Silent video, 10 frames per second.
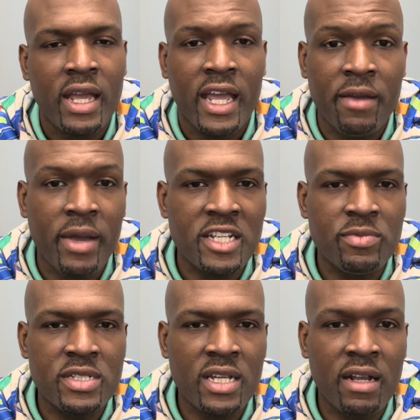It makes
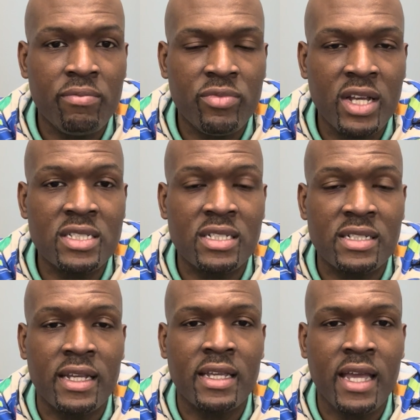me say this is
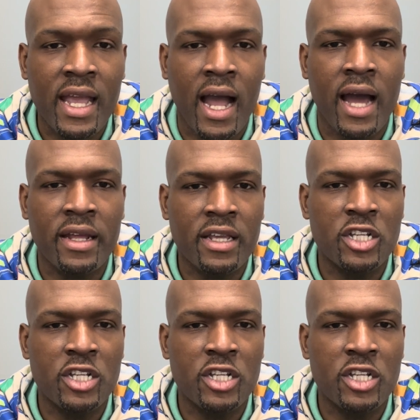a chaotic